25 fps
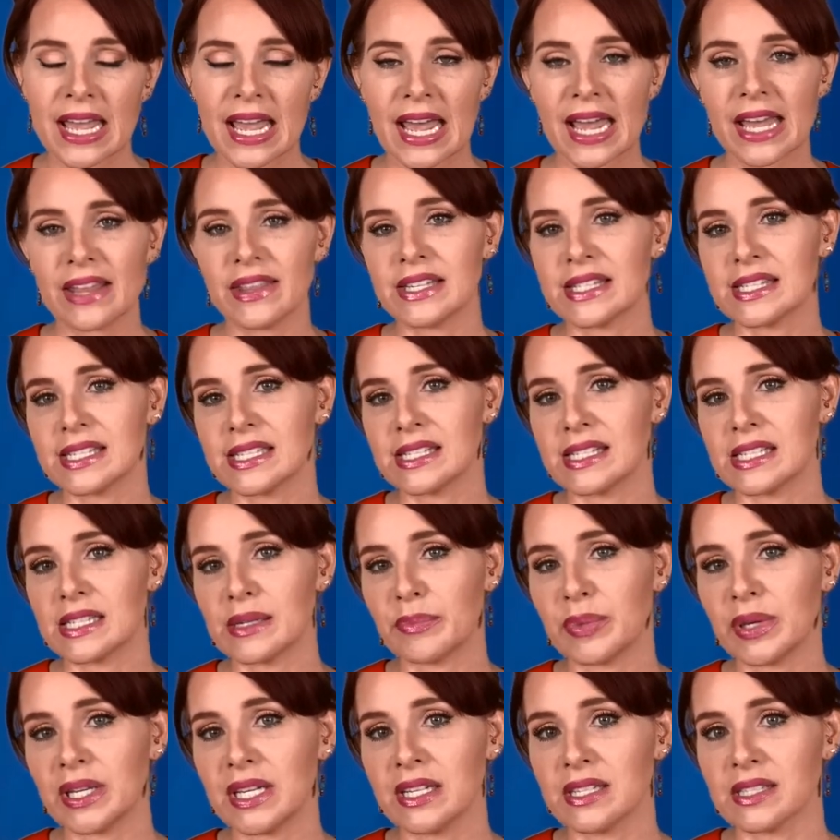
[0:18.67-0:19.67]
And the
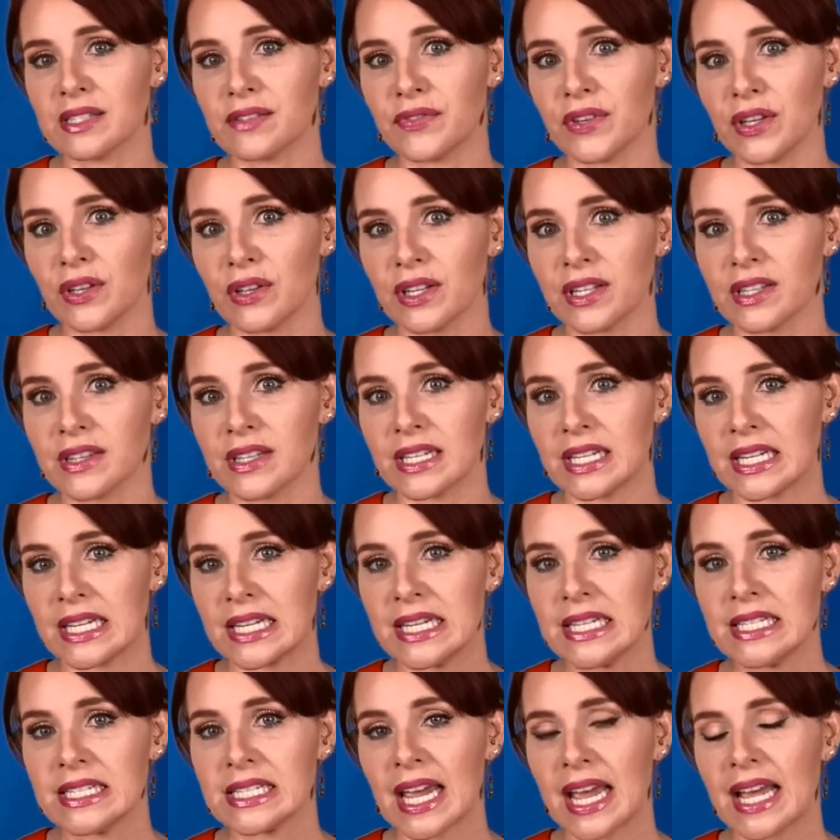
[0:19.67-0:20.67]
CCP is feeling the
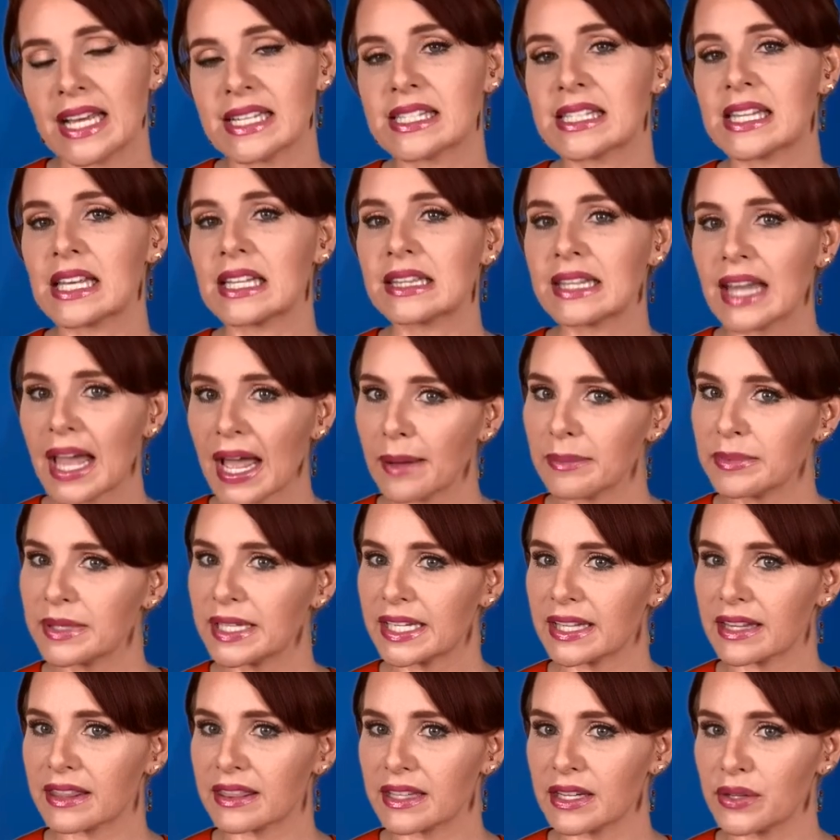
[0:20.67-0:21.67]
heat as the lab
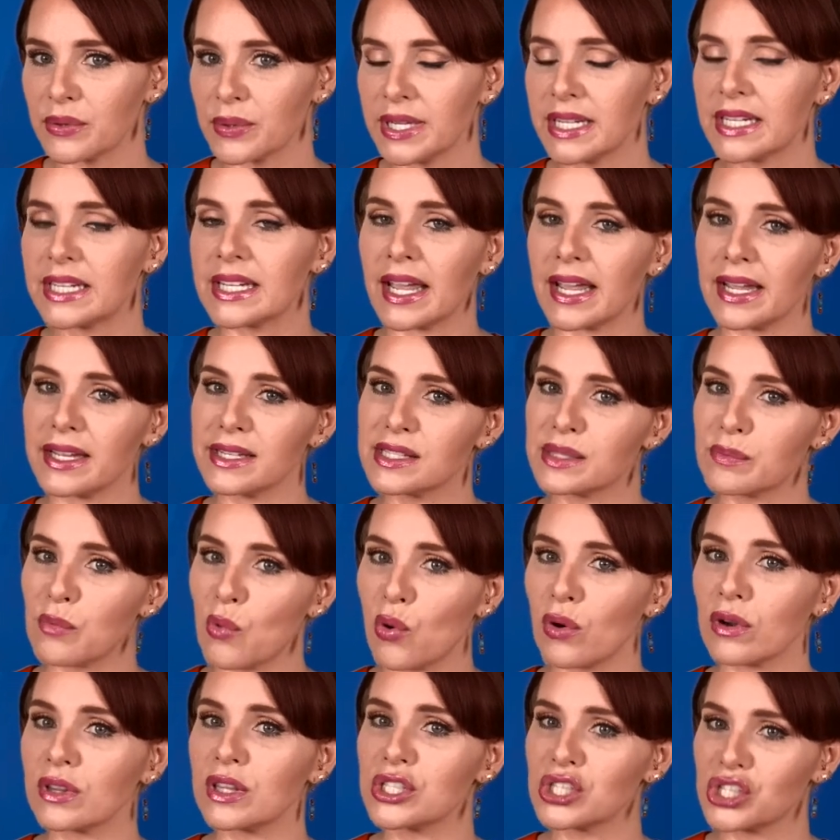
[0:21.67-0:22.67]
leak theory gains
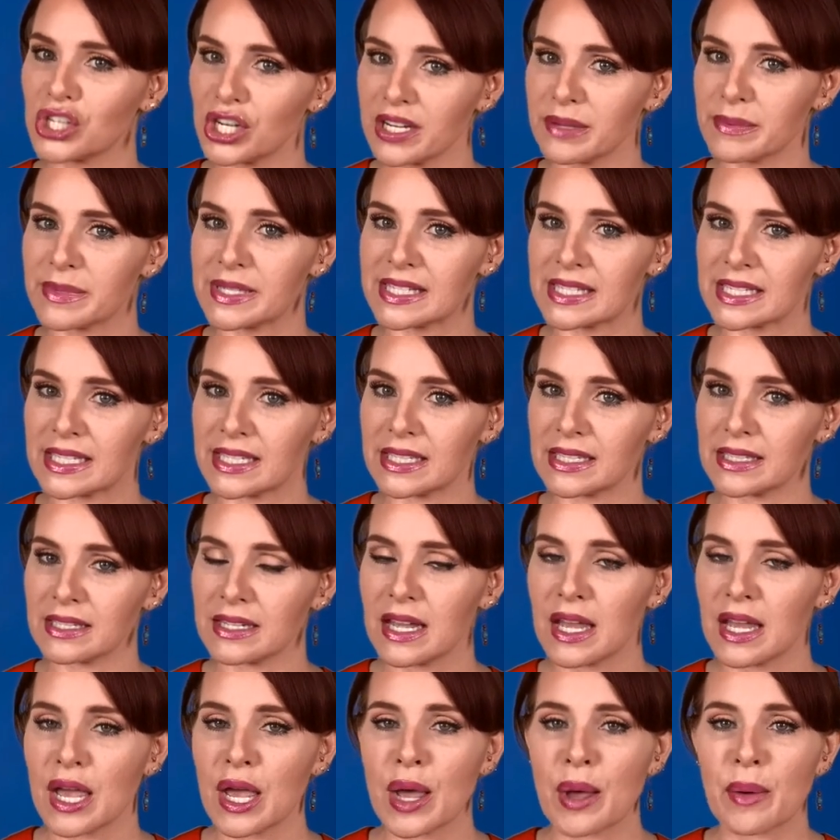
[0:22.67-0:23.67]
more legitimacy.
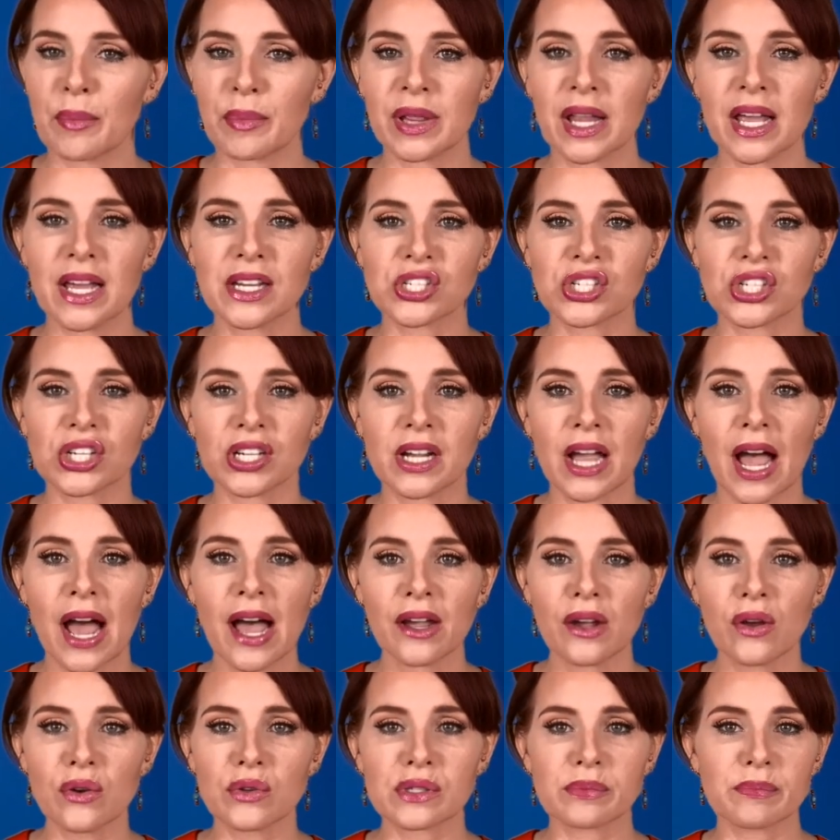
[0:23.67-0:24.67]
Plus,
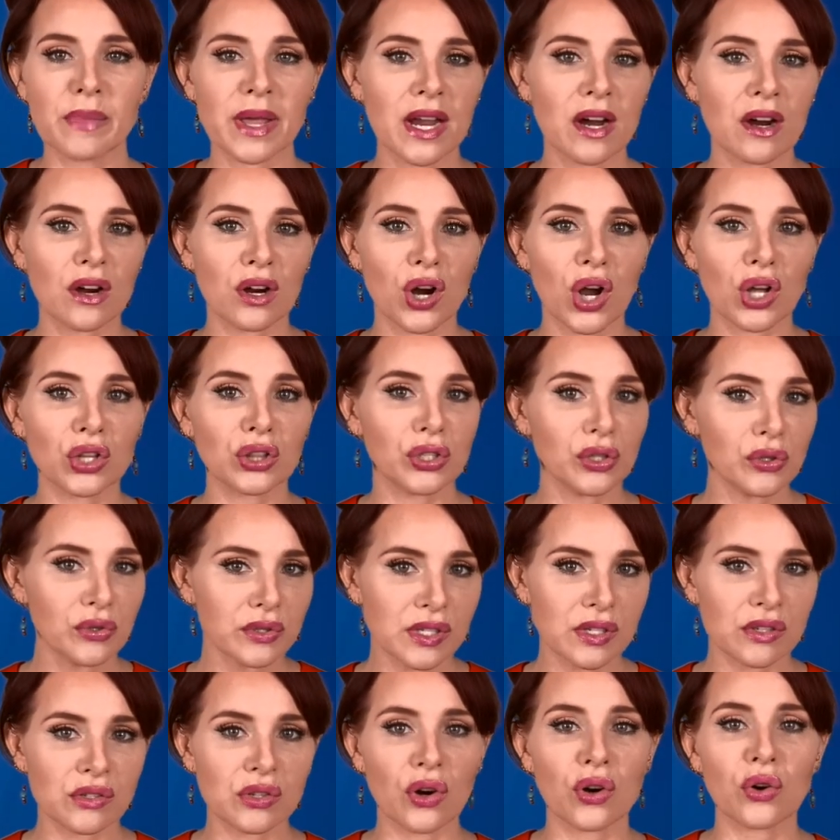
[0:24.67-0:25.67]
Chicago's mayor
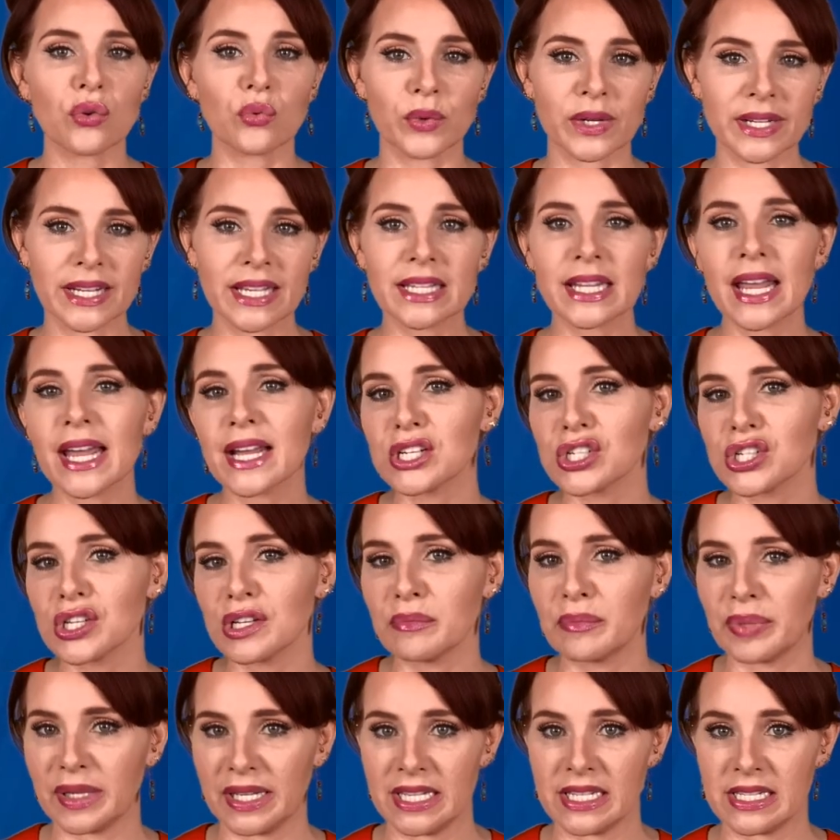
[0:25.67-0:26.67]
loses her re-election
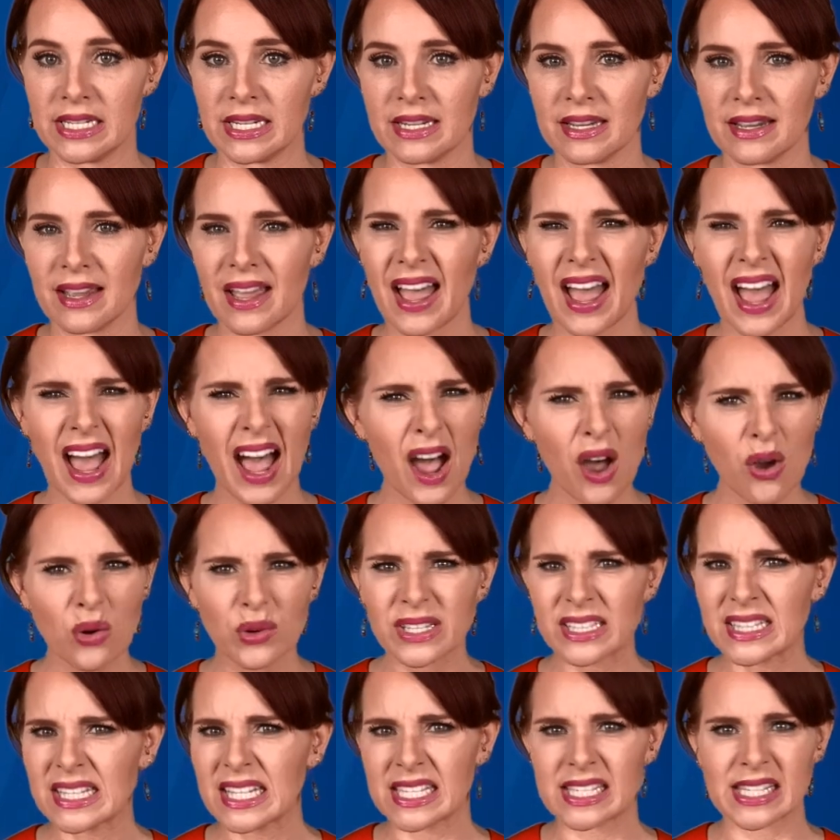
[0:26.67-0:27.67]
bid. How
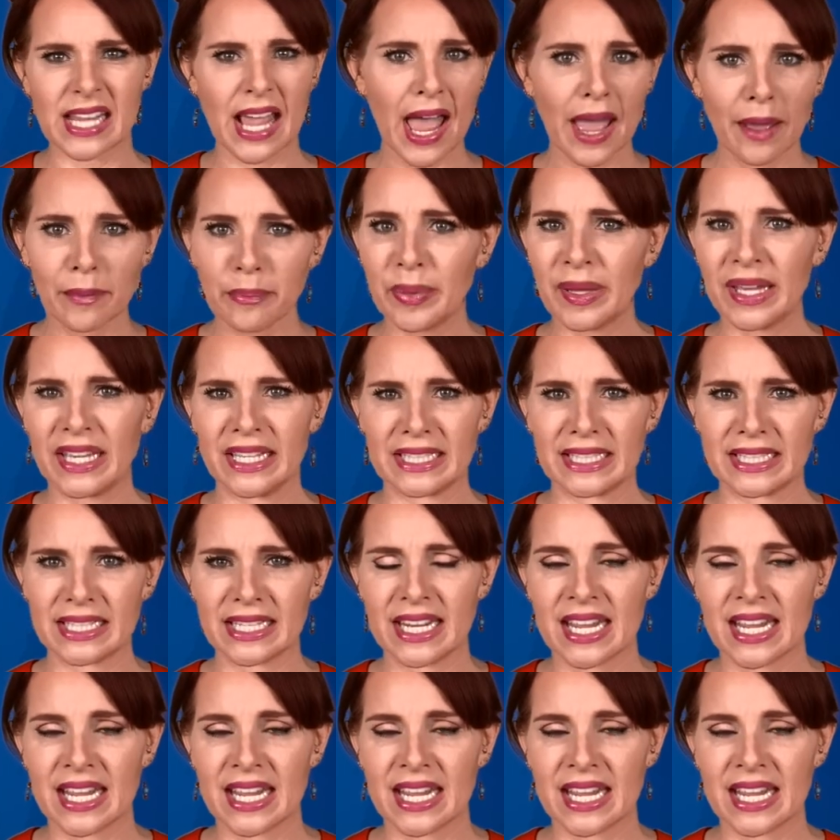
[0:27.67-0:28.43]
did this happen?